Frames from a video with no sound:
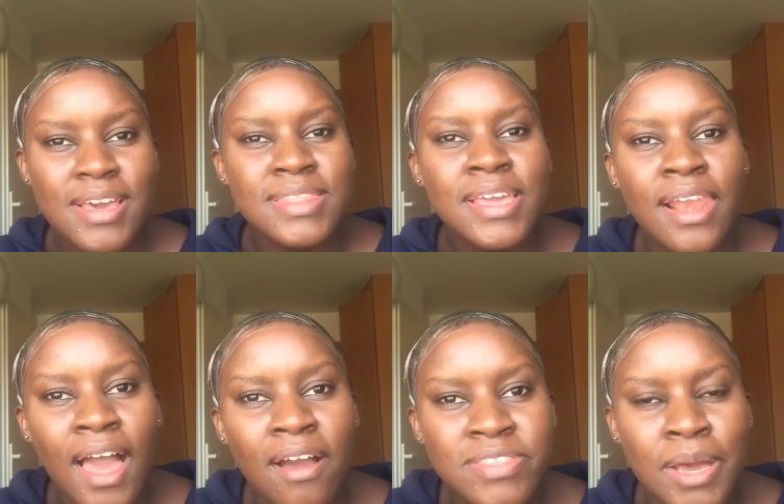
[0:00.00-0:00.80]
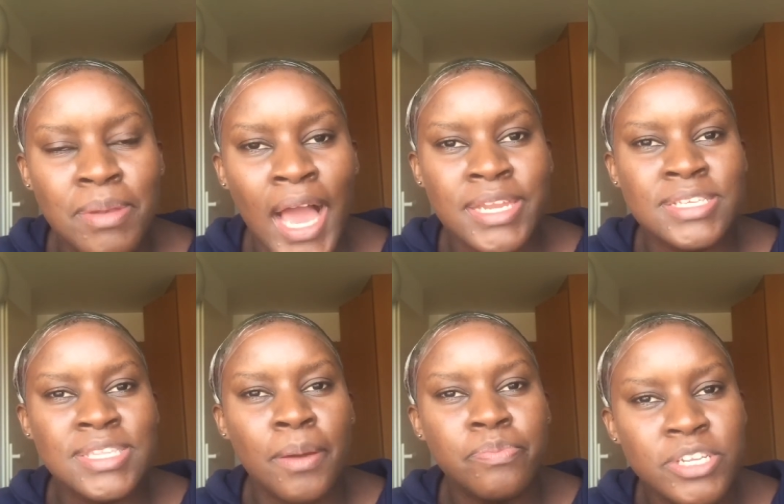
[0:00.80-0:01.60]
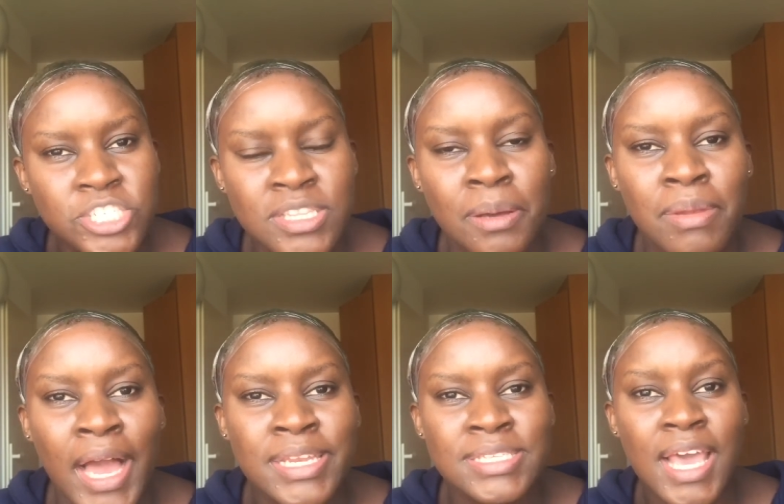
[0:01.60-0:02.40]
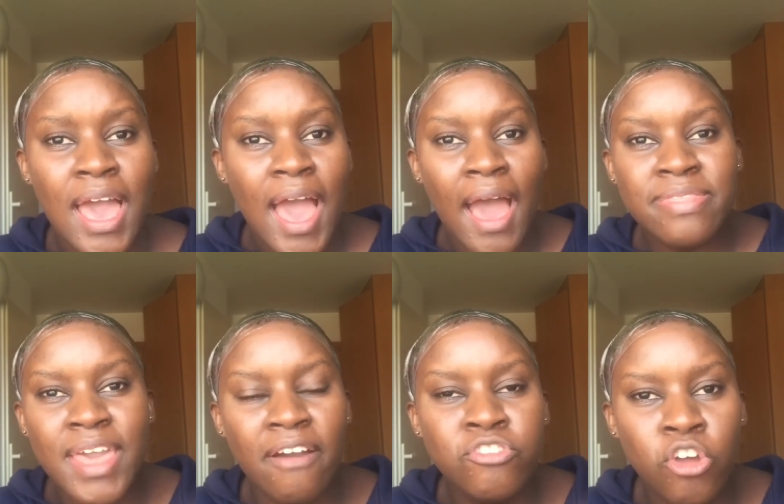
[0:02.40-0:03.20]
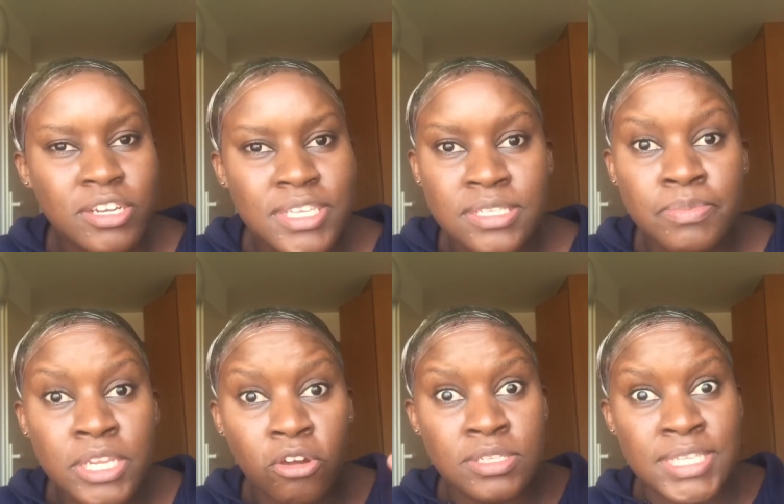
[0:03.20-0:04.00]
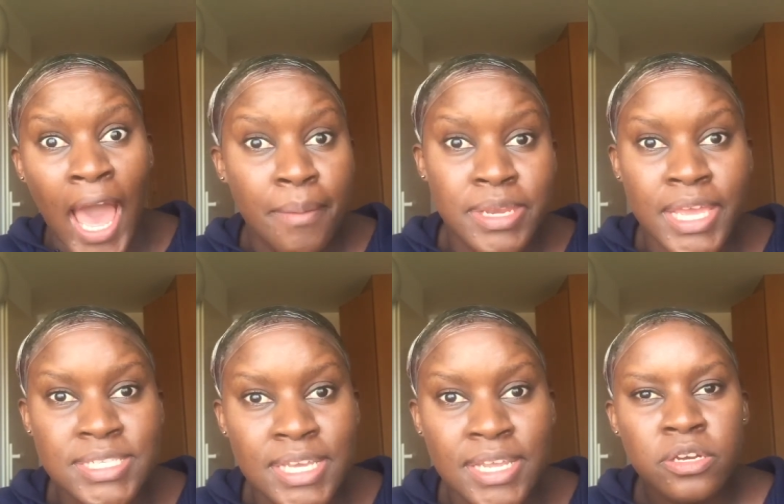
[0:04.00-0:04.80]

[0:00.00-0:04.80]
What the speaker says: They love their blackness, they appreciate their blackness, and they have not yet been contaminated.